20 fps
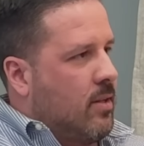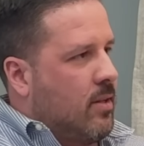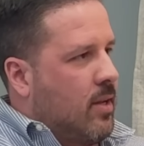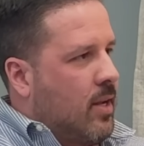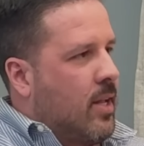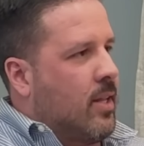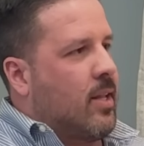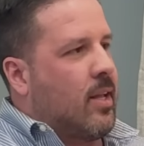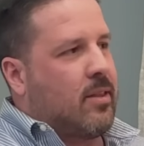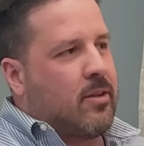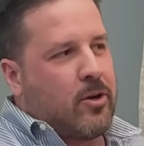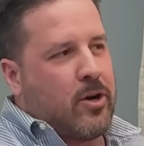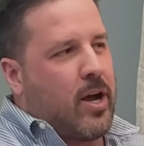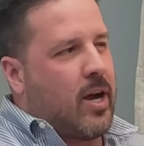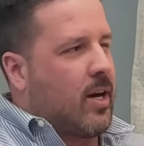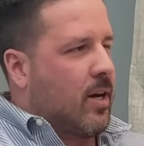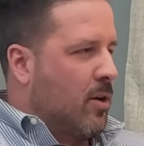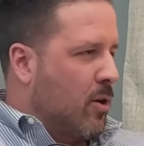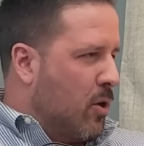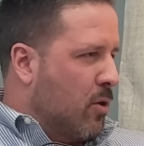and that they're
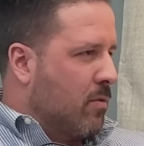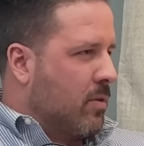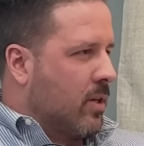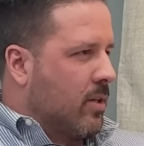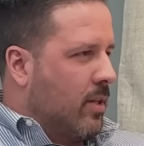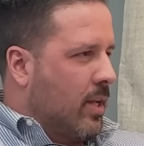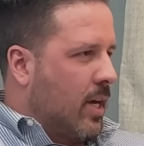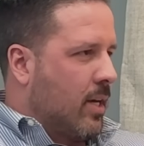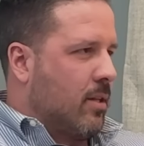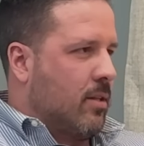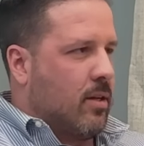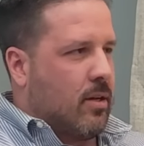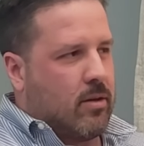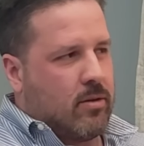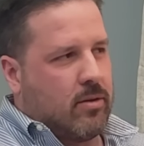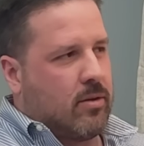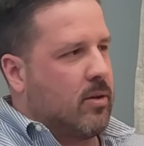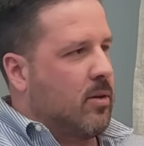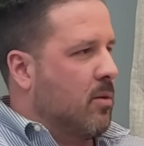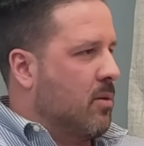not going to over-collect and then
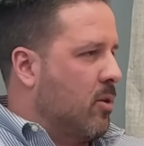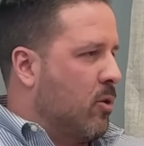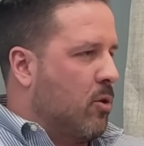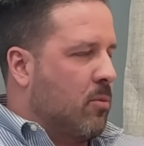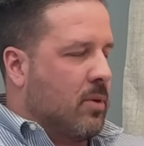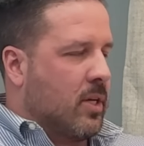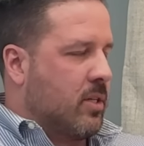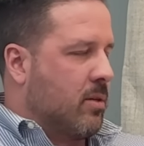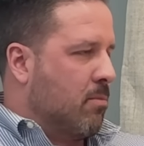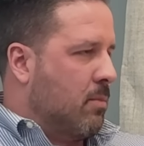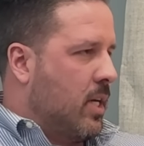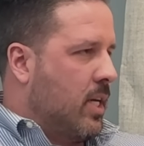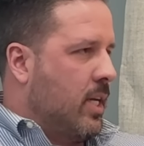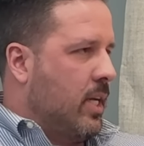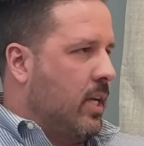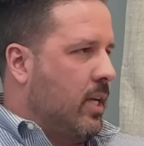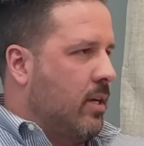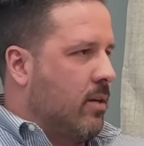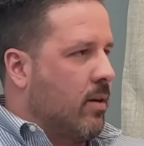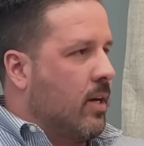owe a whole bunch of
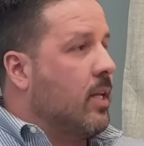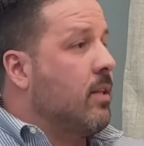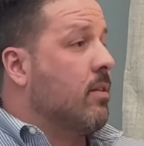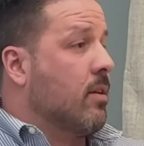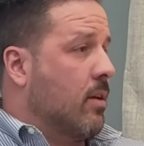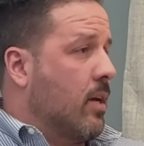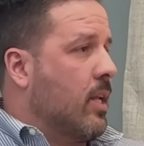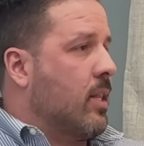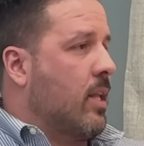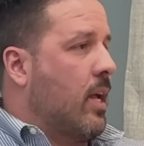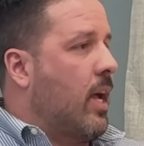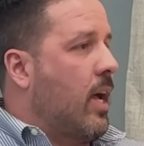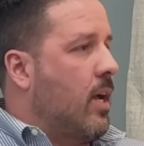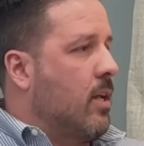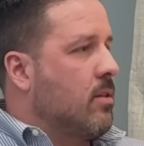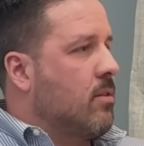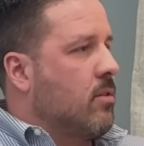money or anything like that.